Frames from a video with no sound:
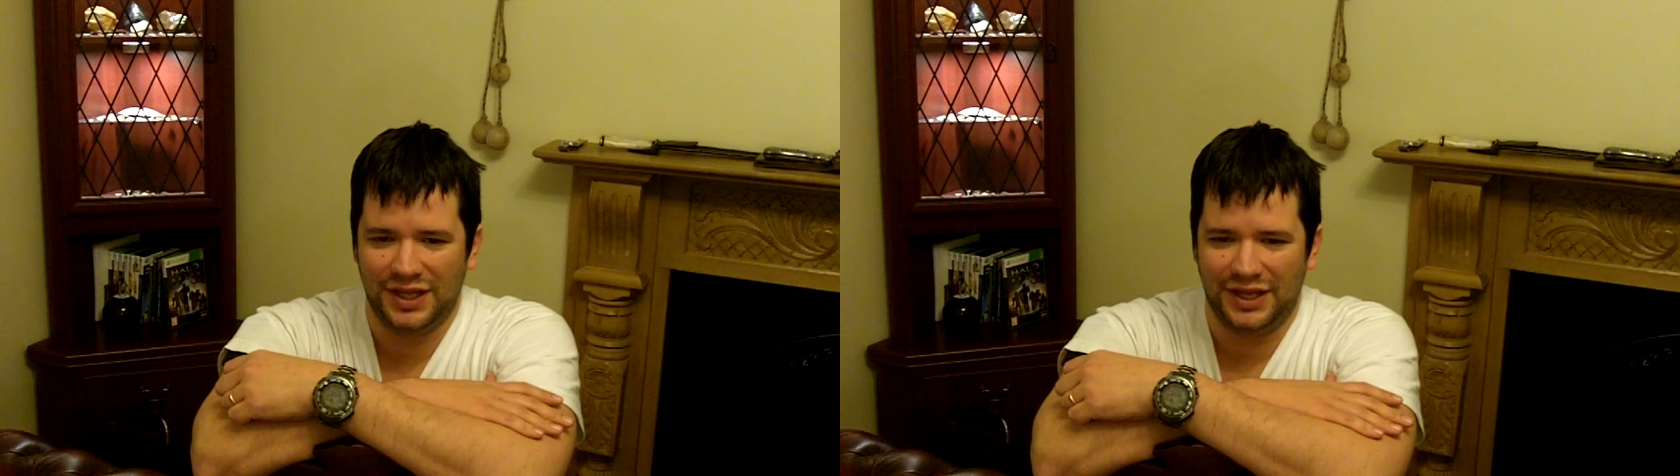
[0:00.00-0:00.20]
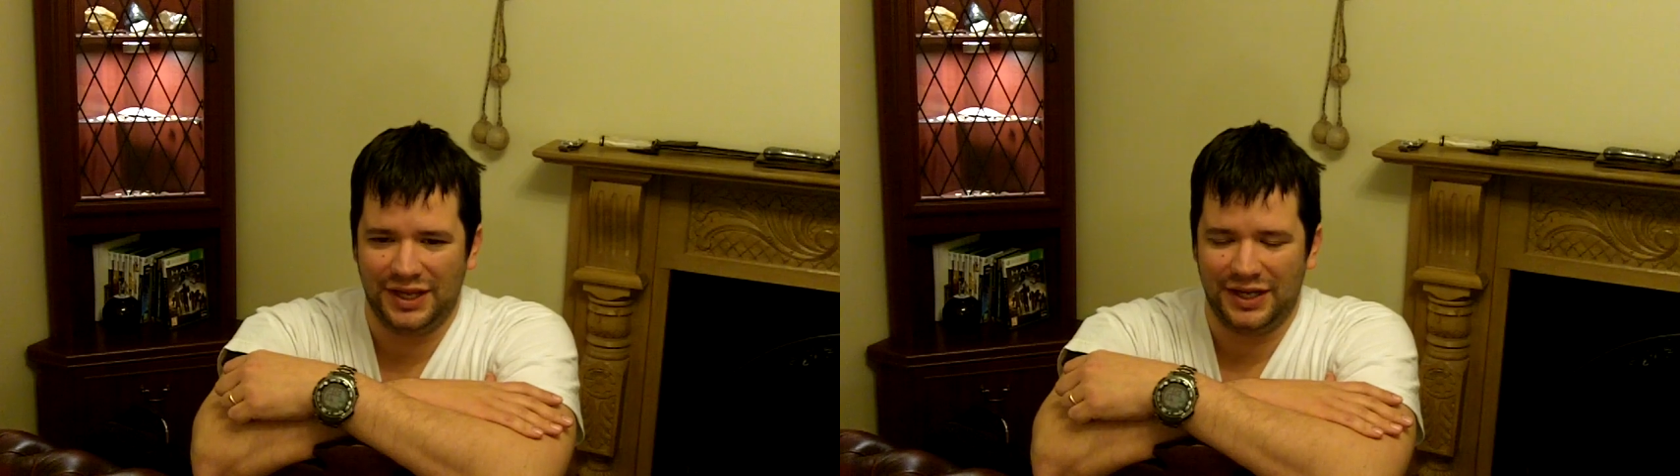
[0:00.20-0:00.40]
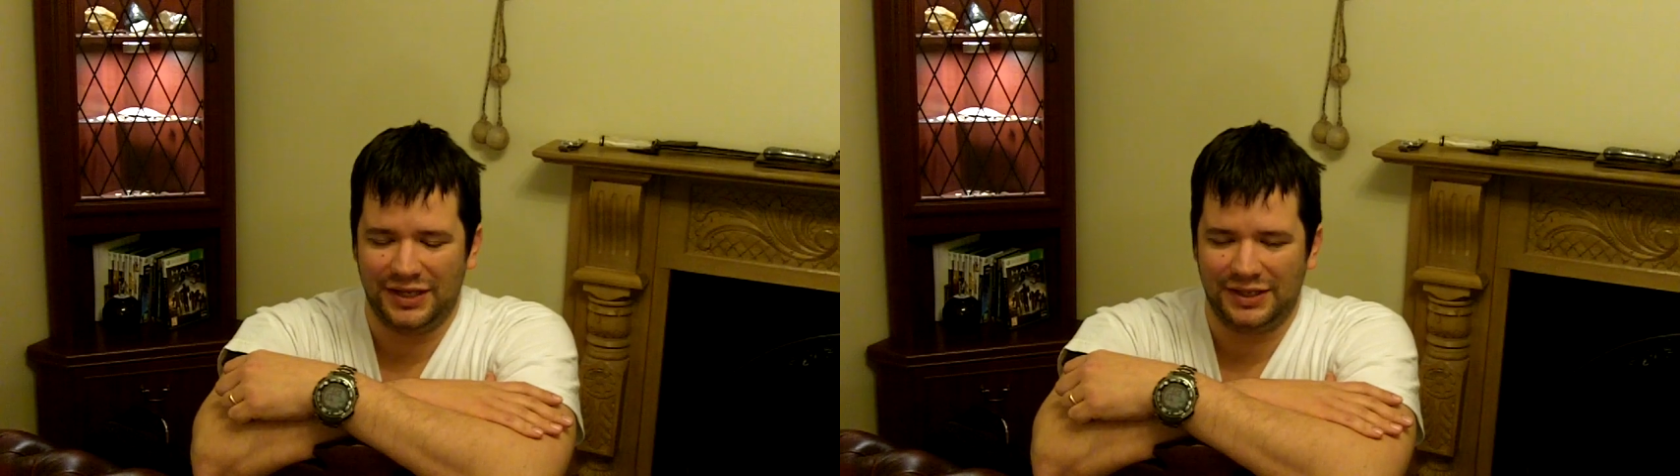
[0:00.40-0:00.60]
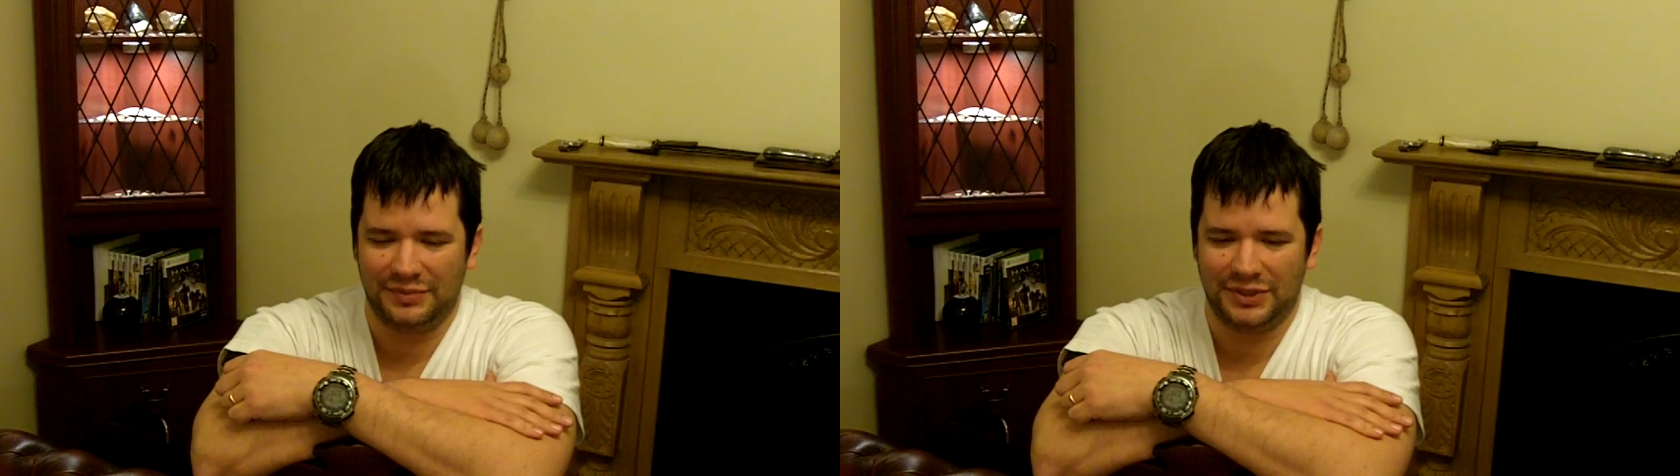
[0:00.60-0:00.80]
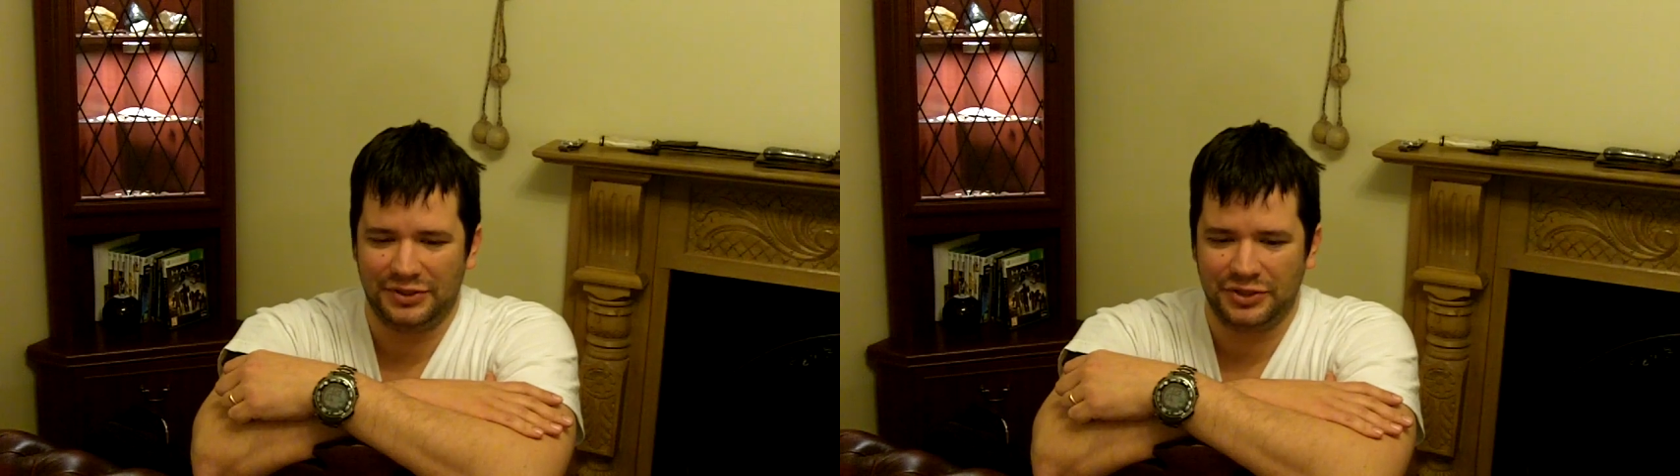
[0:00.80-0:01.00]
And
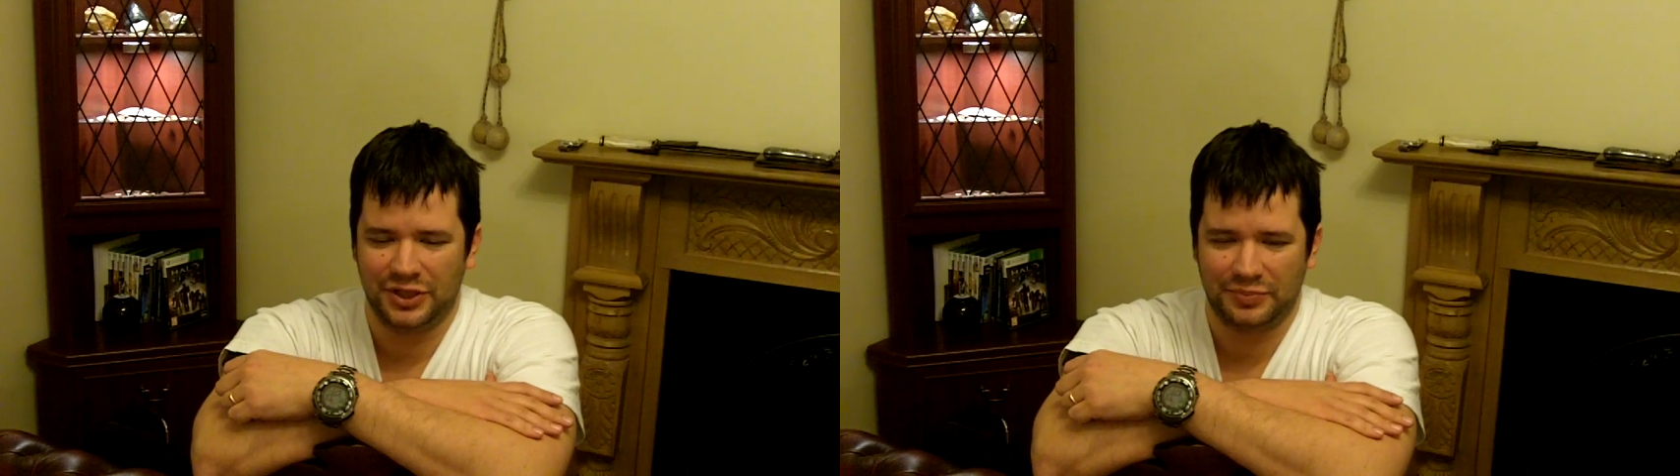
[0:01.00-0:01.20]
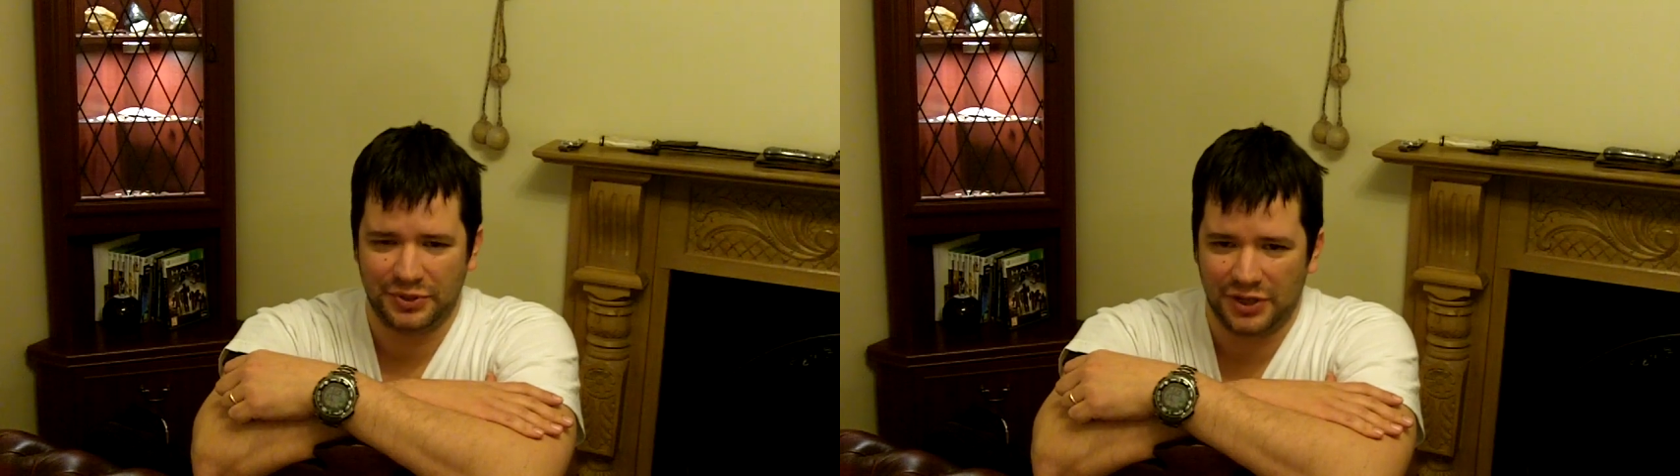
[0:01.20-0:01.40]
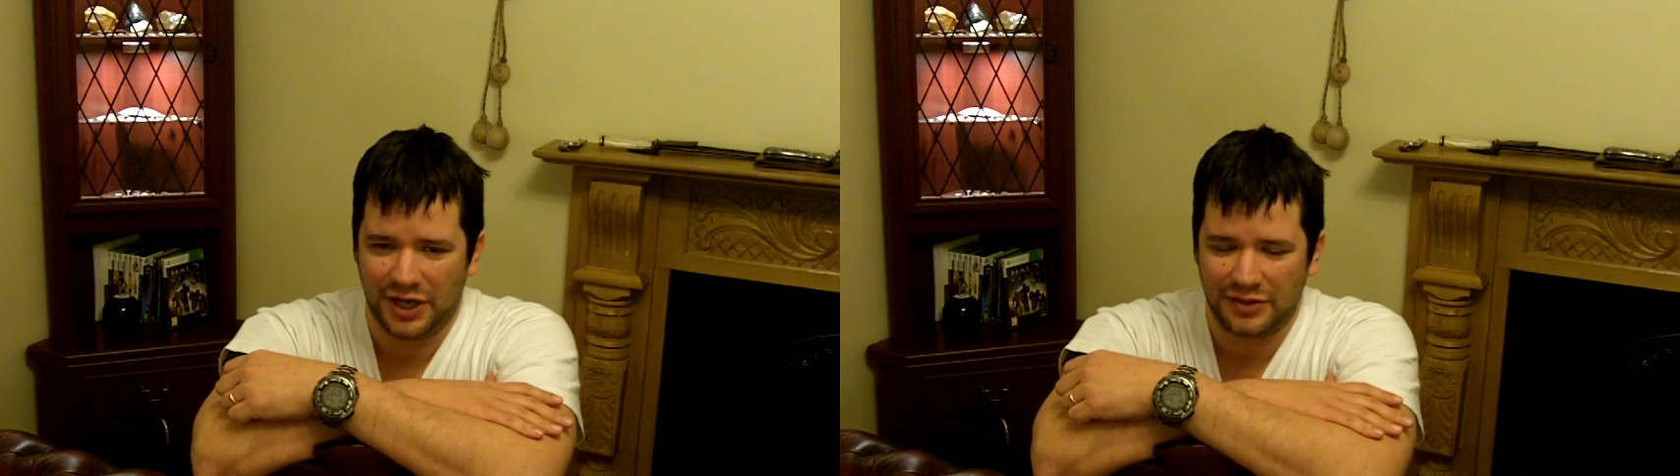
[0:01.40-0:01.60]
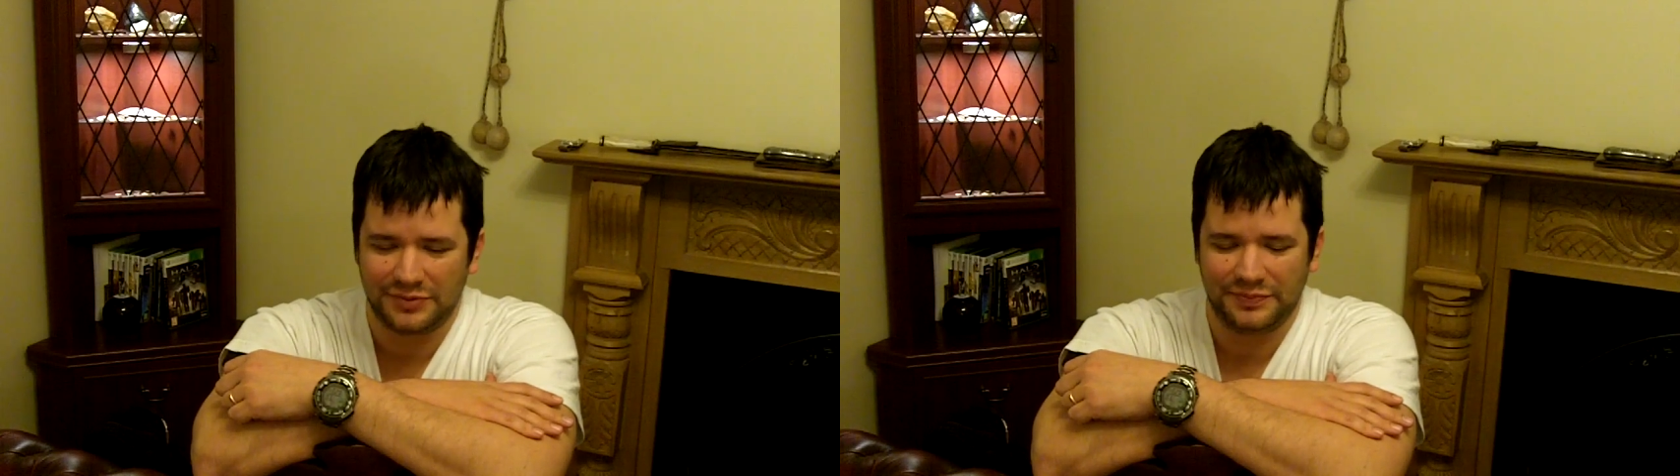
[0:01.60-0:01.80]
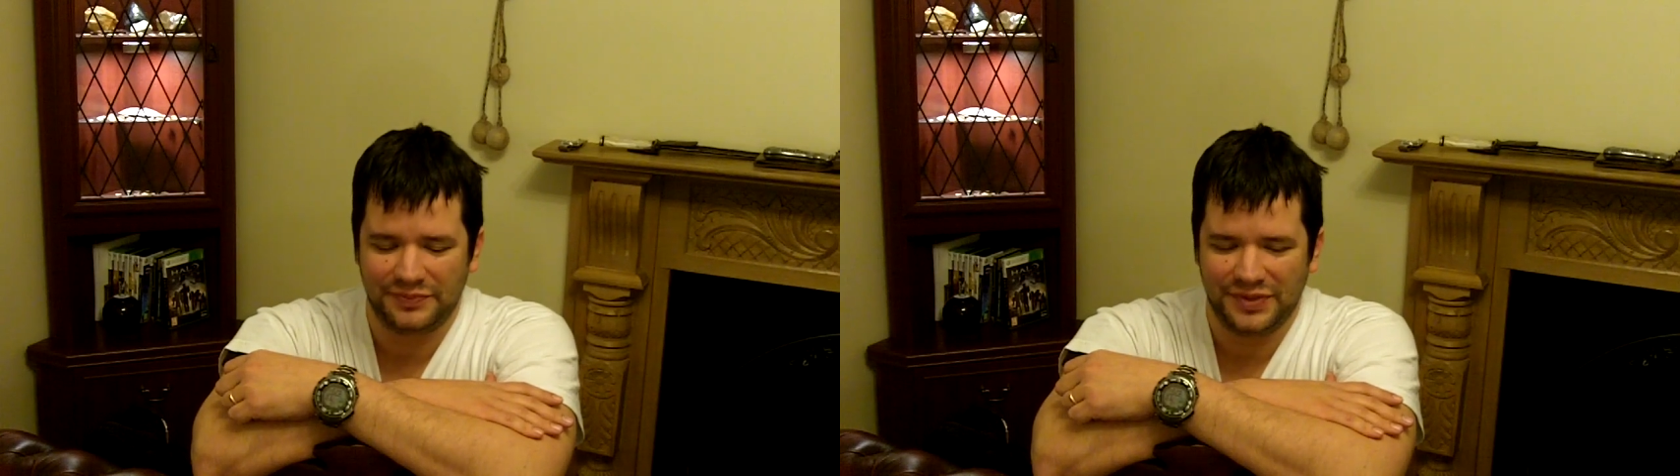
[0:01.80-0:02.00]
I'm here to help you
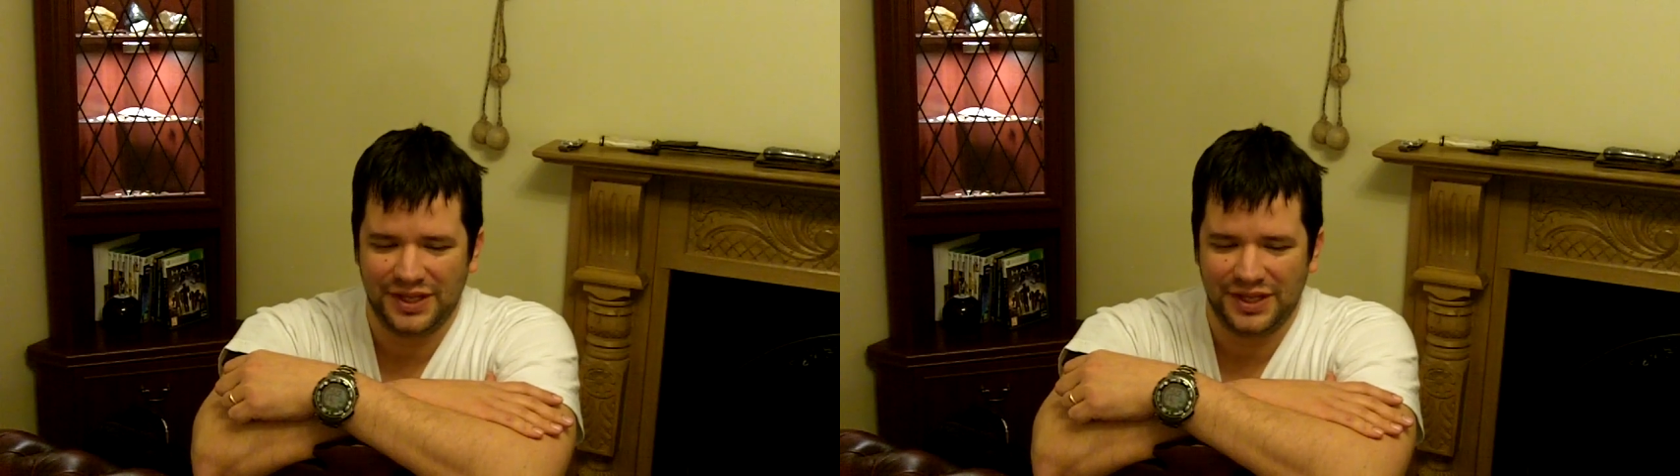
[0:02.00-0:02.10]
out.